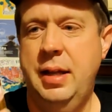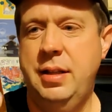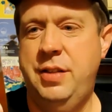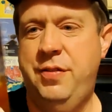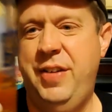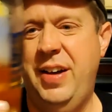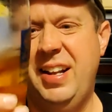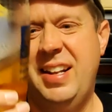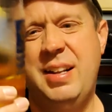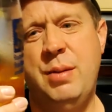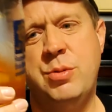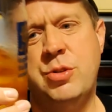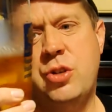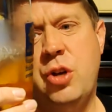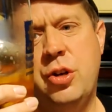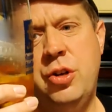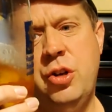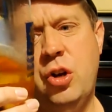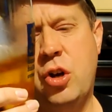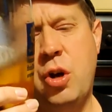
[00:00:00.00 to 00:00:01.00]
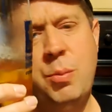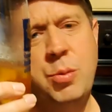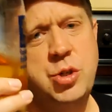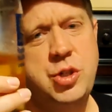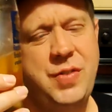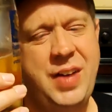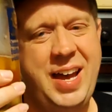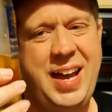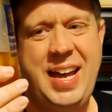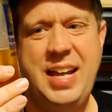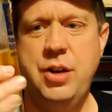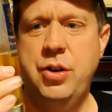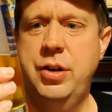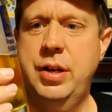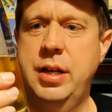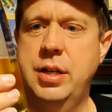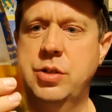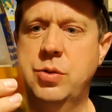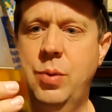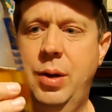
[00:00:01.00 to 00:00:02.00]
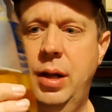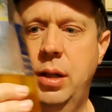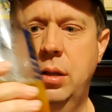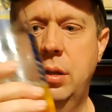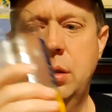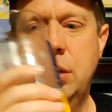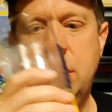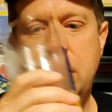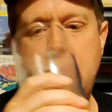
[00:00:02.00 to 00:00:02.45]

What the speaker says: fact that that one's not got much of a head on it as well